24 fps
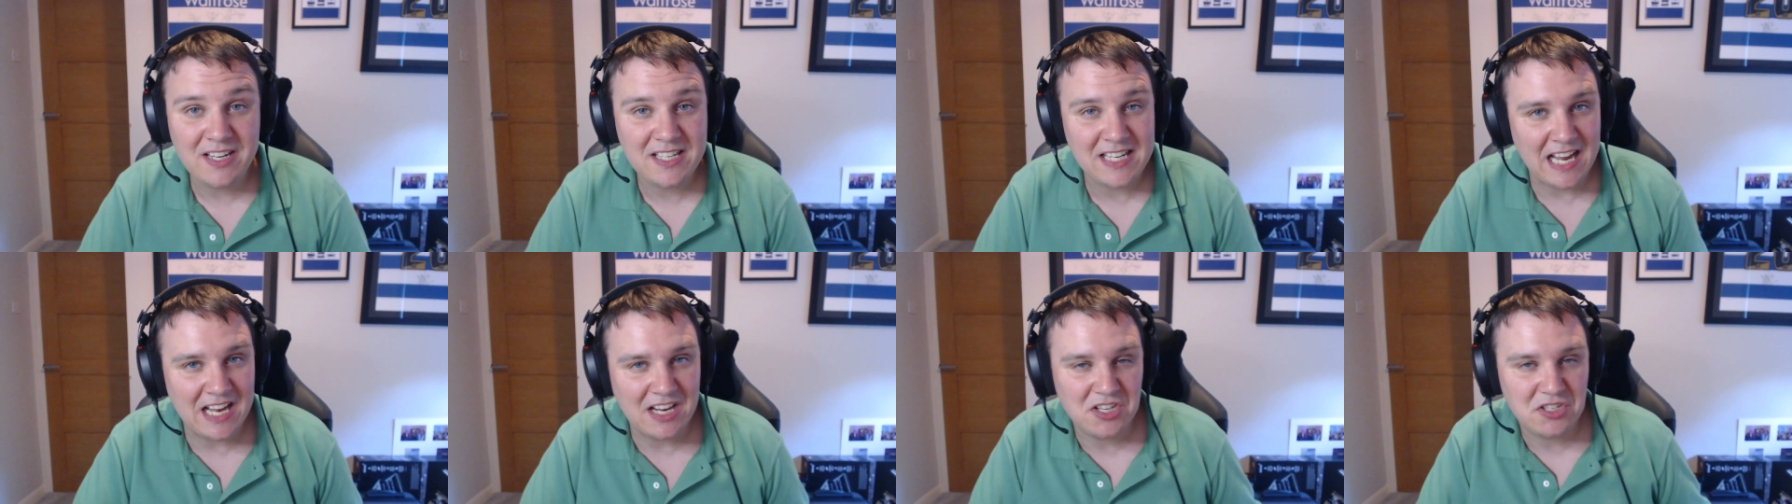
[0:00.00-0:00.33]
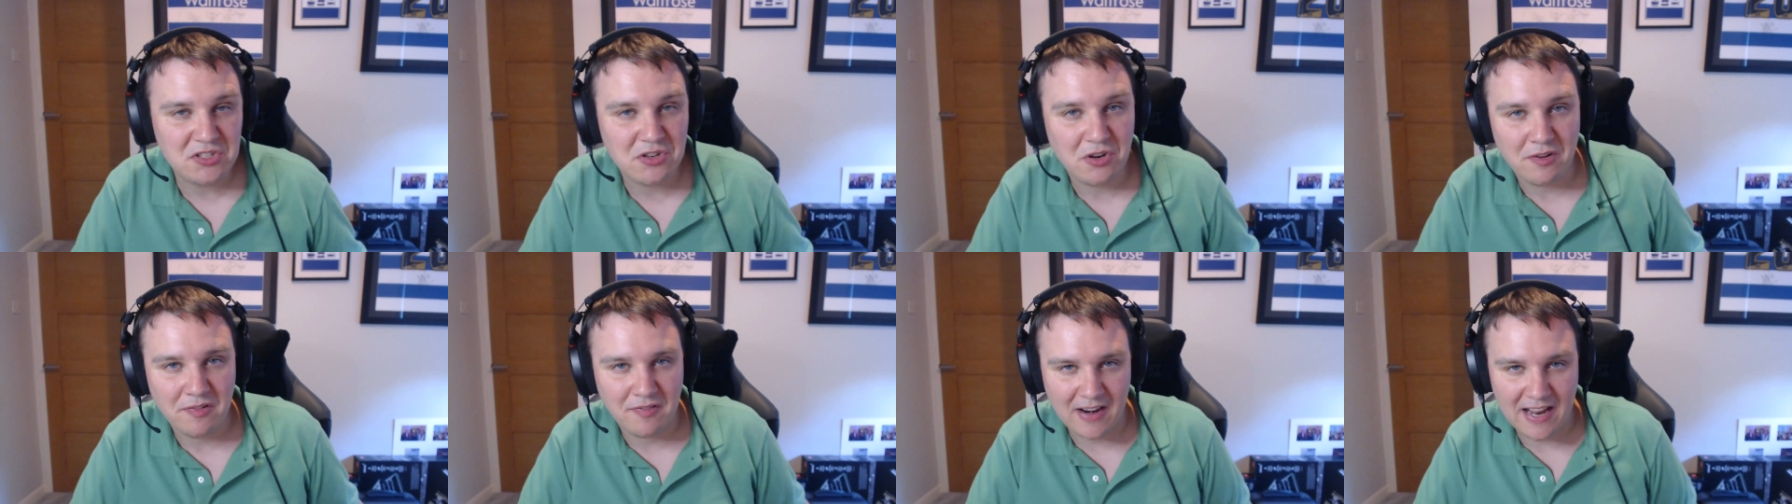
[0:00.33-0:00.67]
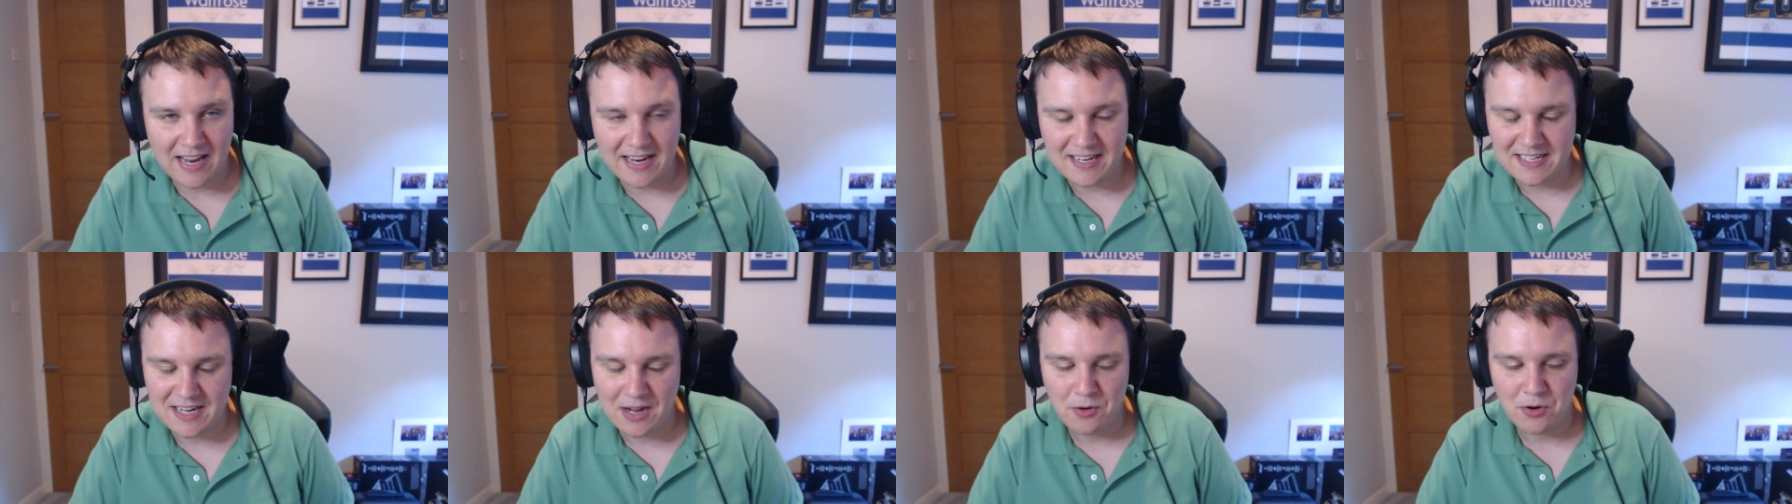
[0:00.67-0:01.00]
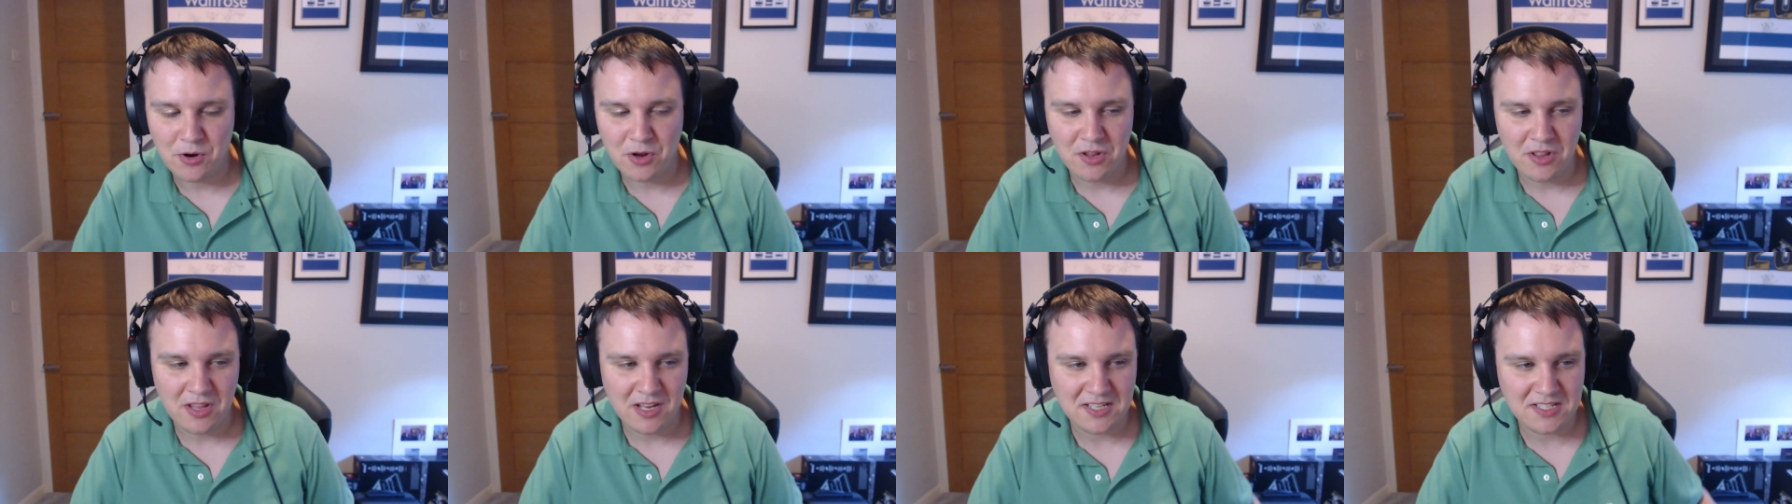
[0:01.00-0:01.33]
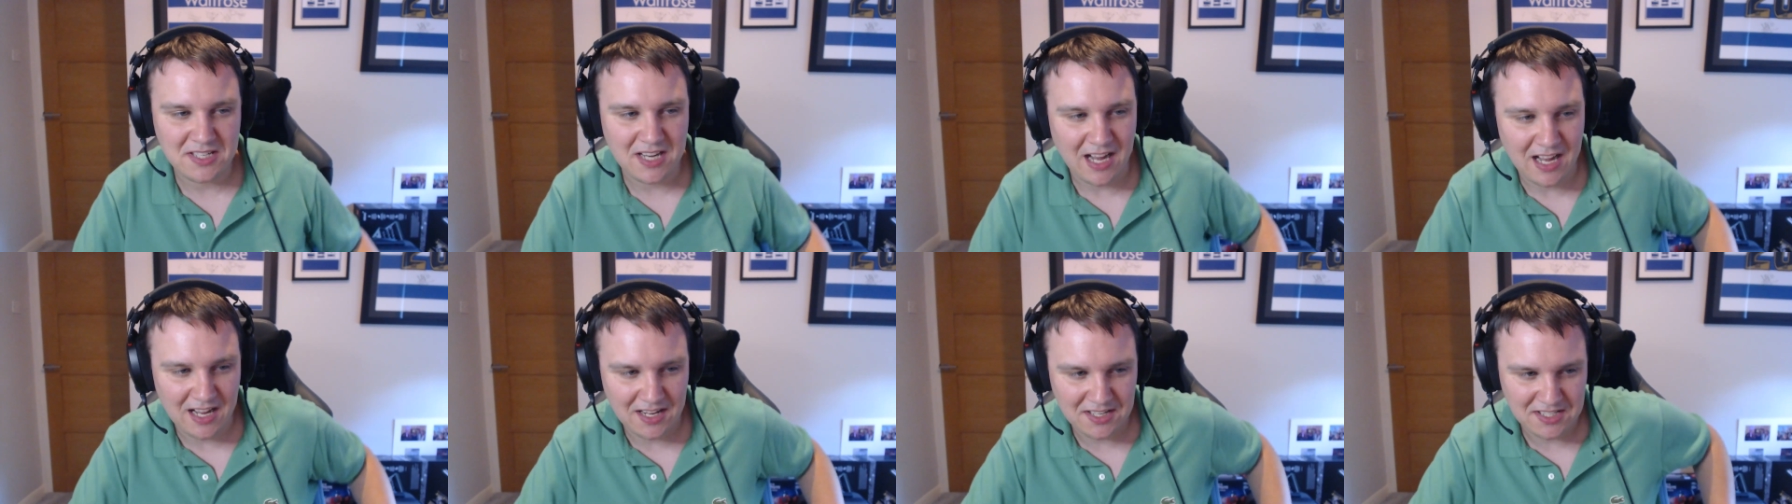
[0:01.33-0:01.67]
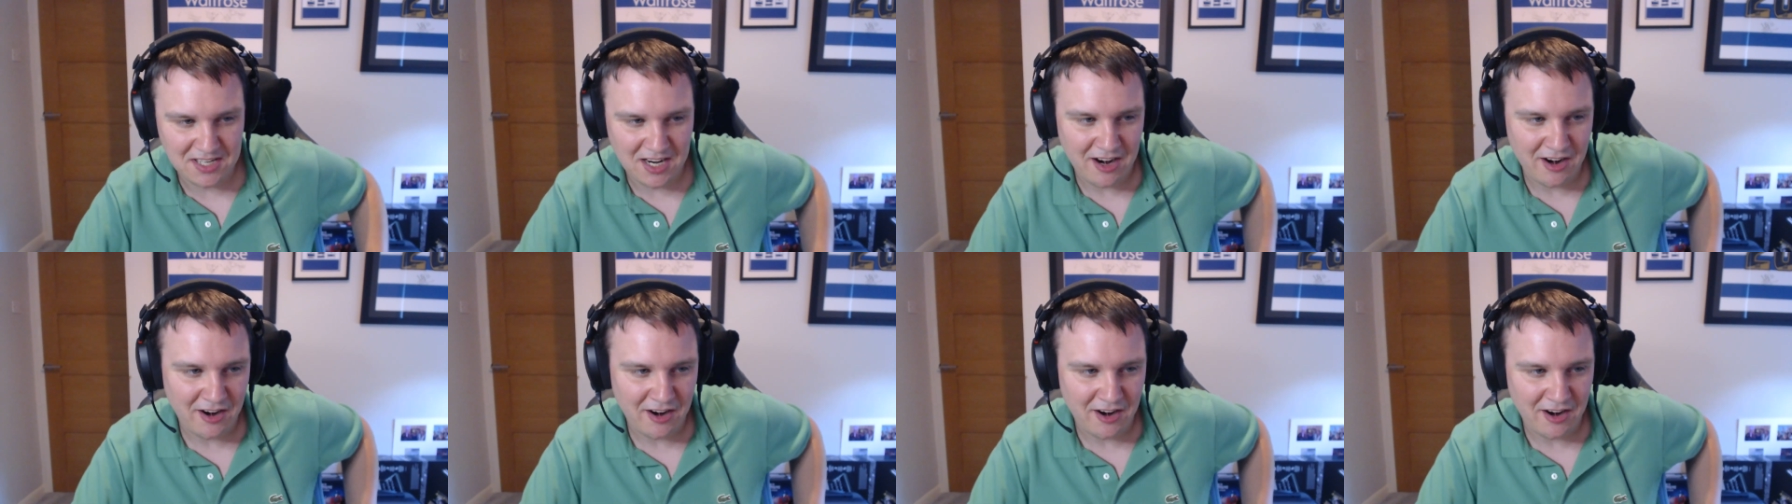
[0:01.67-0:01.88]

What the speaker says: tends to reflect how good these cards are,